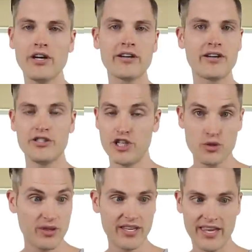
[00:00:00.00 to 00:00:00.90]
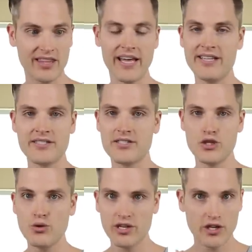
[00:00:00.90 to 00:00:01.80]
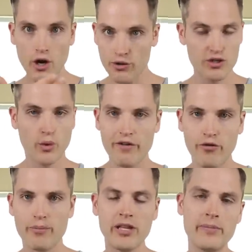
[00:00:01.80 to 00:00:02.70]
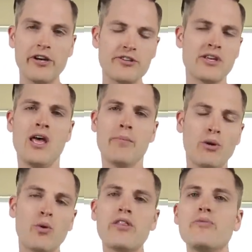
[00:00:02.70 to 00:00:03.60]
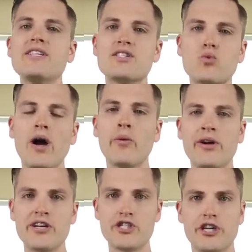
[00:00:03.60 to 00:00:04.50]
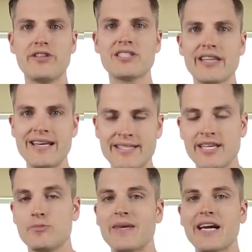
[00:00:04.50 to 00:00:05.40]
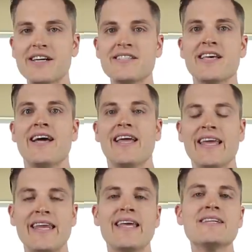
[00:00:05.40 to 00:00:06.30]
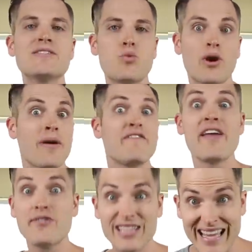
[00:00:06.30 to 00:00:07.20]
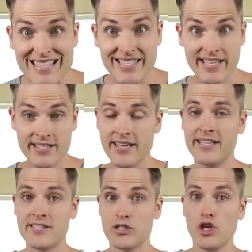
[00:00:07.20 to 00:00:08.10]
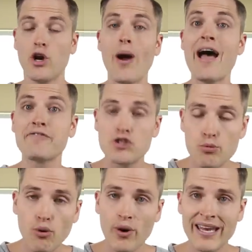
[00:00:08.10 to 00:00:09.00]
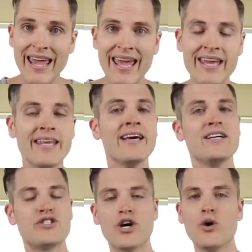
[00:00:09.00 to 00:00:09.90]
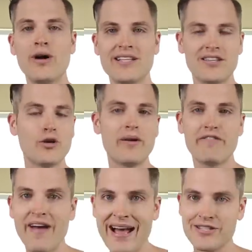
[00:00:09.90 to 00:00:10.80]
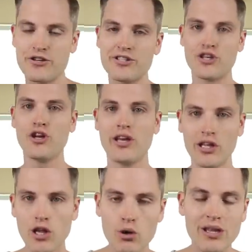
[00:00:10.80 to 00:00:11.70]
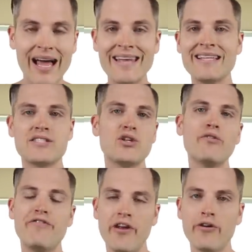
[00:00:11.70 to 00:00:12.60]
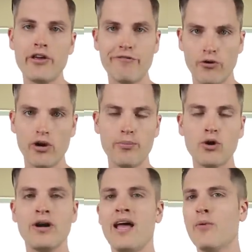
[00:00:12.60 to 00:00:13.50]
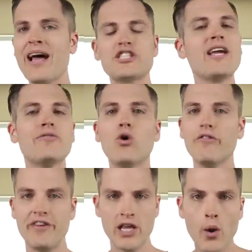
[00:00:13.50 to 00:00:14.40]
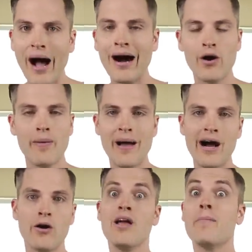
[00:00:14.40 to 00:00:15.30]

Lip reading: look just with the kit lens. You could go to 24 millimeters, but one of the reasons why I wanted to share this lens is because it is one of my favorite lenses. It's, you know, f2.8, so it's a little bit faster, it's good in low light, it's still very affordable. We actually have a whole video out about